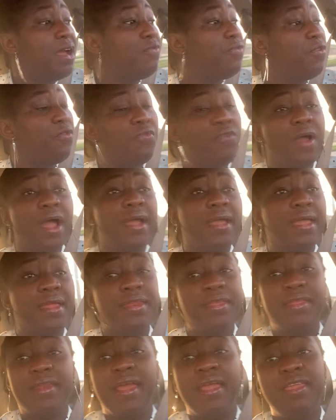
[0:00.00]
for
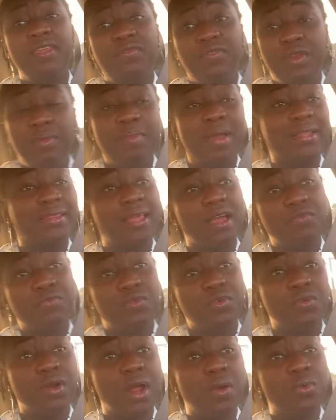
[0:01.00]
canina, even my time
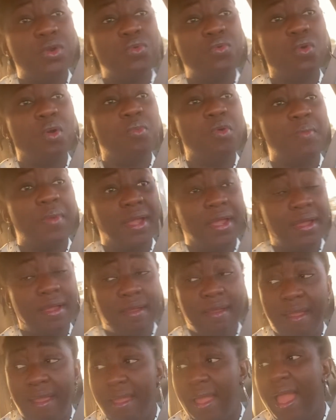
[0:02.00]
for crown
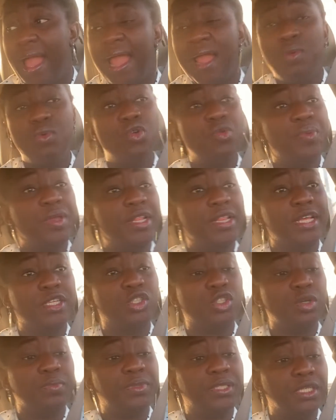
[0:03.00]
and I will be the
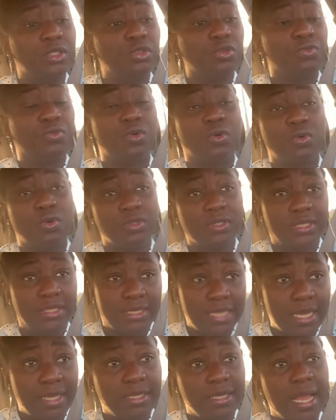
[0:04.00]
subject of
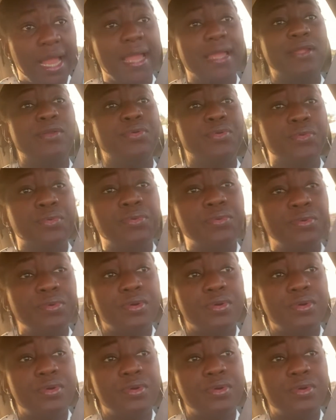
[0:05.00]
concern. I know.